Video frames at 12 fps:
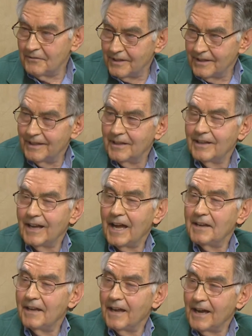I,
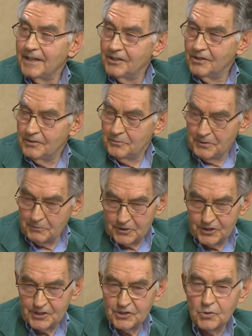I, I, we
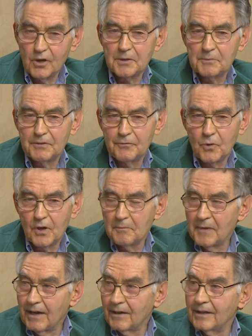were just talking before
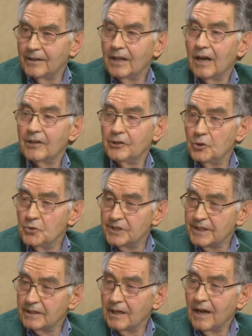about
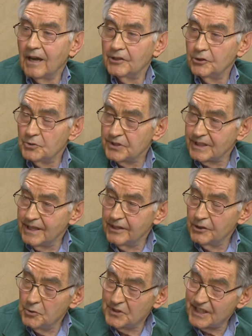using use,
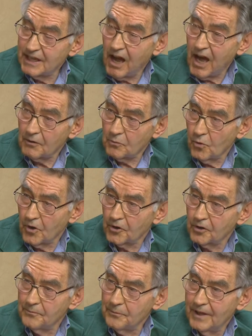using hot
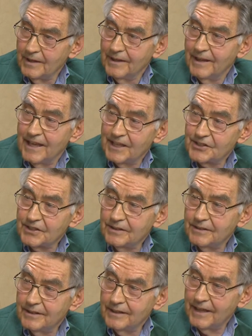water as
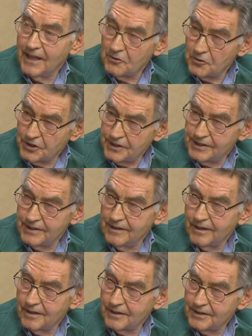an energy
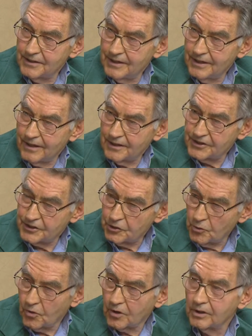uh, uh,
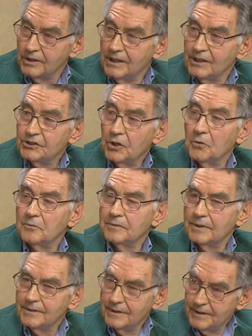store. So
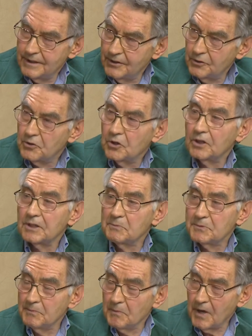you cook
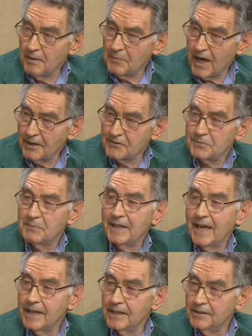a, a pot of
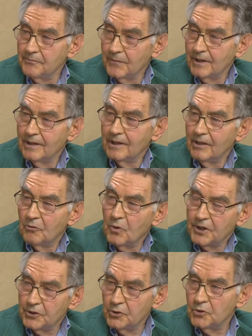spaghetti.
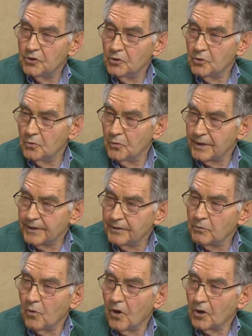What do you do
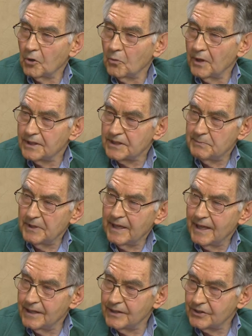with the water when the
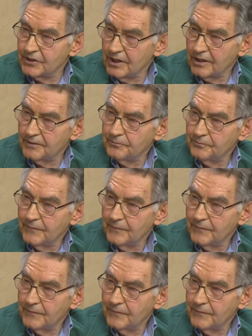spaghetti is done?